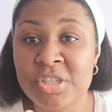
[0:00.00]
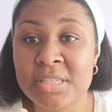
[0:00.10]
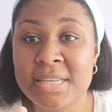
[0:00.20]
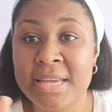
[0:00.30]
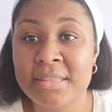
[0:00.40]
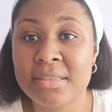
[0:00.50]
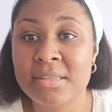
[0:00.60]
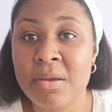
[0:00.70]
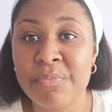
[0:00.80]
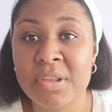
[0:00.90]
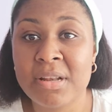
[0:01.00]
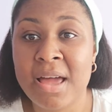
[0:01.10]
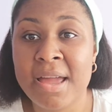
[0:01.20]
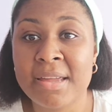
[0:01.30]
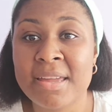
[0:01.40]
She said something
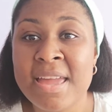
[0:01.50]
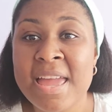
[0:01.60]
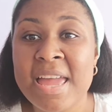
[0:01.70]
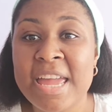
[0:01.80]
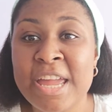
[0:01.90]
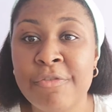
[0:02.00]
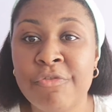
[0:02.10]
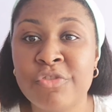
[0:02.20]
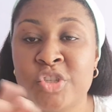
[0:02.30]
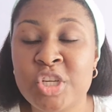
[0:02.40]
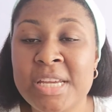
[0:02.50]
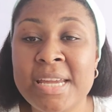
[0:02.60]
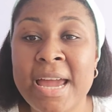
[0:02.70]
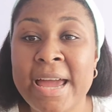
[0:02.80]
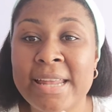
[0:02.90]
like, if
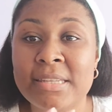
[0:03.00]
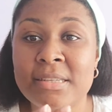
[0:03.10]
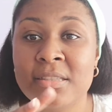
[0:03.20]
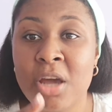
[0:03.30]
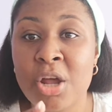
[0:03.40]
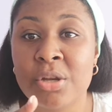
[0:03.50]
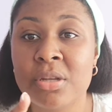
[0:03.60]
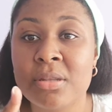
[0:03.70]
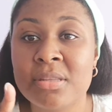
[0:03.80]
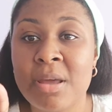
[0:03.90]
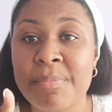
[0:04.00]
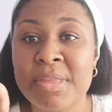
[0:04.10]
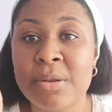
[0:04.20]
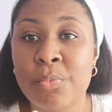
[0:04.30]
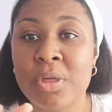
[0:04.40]
she had done
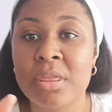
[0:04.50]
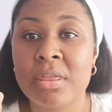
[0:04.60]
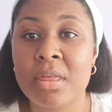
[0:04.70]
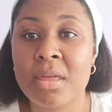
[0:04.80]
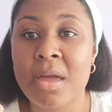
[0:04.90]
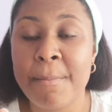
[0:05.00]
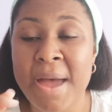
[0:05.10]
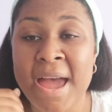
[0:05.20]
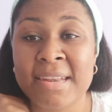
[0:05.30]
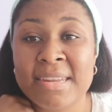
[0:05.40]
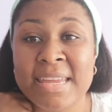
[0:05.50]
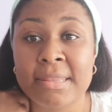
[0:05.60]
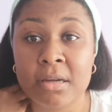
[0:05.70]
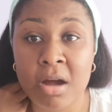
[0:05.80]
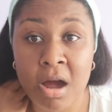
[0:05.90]
something with a man
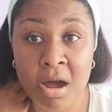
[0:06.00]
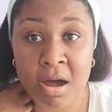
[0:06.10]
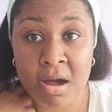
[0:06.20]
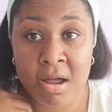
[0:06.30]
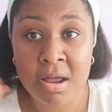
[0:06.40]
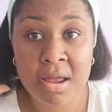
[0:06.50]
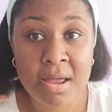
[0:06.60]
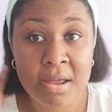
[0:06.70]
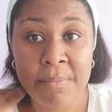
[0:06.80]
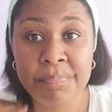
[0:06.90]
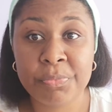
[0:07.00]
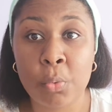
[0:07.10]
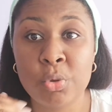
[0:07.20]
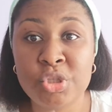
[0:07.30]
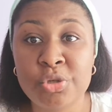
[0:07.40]
in the car,
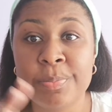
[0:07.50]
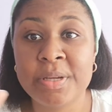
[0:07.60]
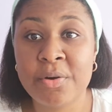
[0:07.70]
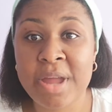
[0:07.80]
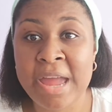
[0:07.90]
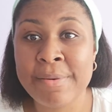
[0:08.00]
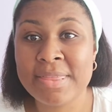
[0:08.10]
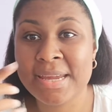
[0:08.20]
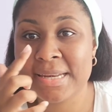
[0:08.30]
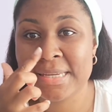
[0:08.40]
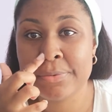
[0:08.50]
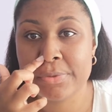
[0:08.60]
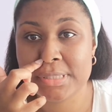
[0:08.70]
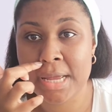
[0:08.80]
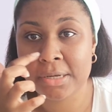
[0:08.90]
would you be okay with it? And he
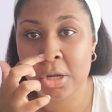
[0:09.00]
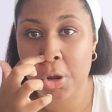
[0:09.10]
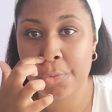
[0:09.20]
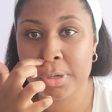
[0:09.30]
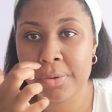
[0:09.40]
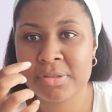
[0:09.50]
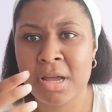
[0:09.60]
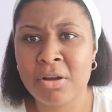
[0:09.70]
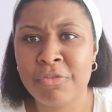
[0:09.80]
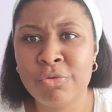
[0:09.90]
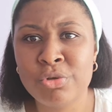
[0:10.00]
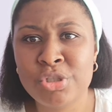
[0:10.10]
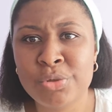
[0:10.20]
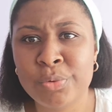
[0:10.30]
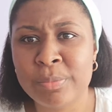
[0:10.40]
was like, no. And I was like, of
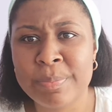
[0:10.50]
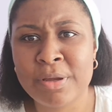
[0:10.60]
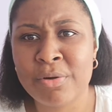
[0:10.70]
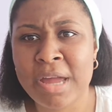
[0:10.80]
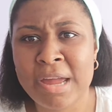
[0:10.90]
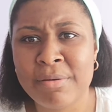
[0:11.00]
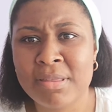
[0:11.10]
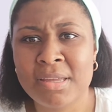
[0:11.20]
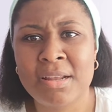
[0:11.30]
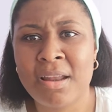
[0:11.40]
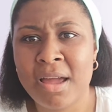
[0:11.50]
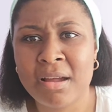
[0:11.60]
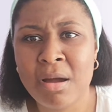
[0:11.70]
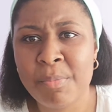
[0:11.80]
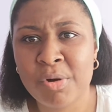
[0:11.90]
course you wouldn't be okay with it.
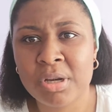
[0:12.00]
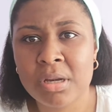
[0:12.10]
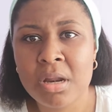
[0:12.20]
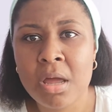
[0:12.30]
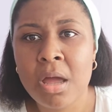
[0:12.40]
Like, come on.